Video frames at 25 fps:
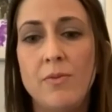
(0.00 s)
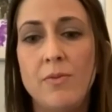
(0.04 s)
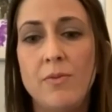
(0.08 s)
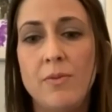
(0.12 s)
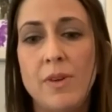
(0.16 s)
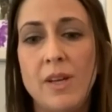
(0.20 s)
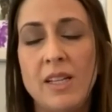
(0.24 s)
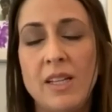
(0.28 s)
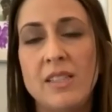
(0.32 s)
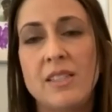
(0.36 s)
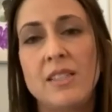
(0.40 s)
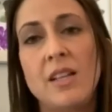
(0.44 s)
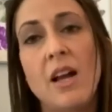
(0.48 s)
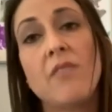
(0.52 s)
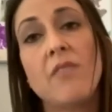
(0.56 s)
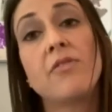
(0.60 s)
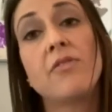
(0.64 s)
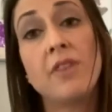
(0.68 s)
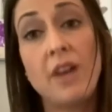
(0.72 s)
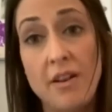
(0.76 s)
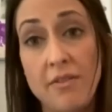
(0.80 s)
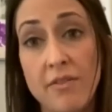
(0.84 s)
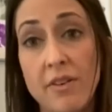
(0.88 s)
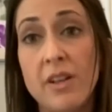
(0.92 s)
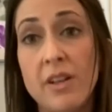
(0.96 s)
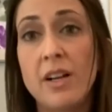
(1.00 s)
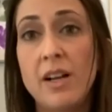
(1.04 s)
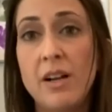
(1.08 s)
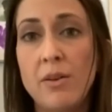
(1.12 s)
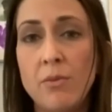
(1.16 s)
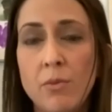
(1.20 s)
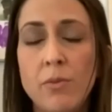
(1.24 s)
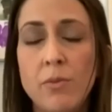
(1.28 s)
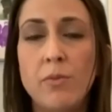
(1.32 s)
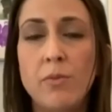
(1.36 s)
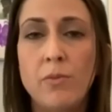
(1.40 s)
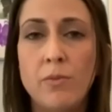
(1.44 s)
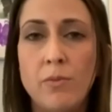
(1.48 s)
it's not forever, and
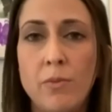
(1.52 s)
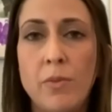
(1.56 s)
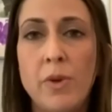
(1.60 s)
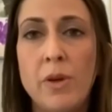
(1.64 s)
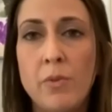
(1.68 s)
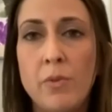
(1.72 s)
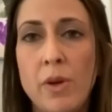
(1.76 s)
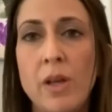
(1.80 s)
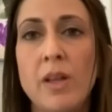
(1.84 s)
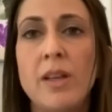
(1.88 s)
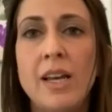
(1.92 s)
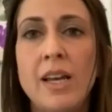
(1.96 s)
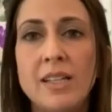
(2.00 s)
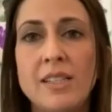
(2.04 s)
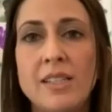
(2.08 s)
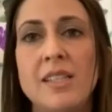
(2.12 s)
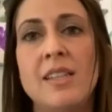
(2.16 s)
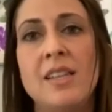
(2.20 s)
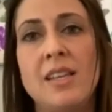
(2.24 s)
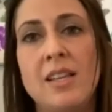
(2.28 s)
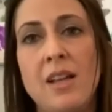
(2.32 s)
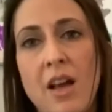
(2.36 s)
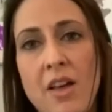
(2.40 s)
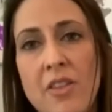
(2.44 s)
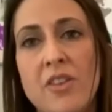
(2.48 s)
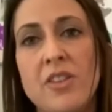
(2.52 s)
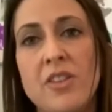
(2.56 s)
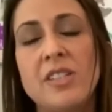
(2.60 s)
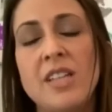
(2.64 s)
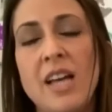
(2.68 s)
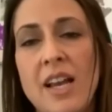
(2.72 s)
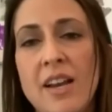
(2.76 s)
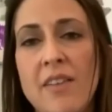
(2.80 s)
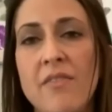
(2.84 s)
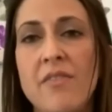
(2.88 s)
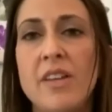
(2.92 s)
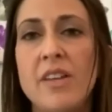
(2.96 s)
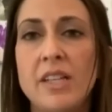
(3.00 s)
we will get to the other side
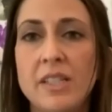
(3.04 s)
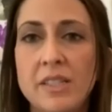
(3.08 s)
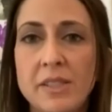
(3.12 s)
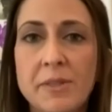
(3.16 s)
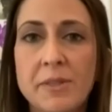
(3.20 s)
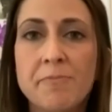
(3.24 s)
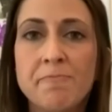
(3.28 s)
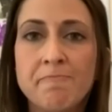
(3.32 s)
of this.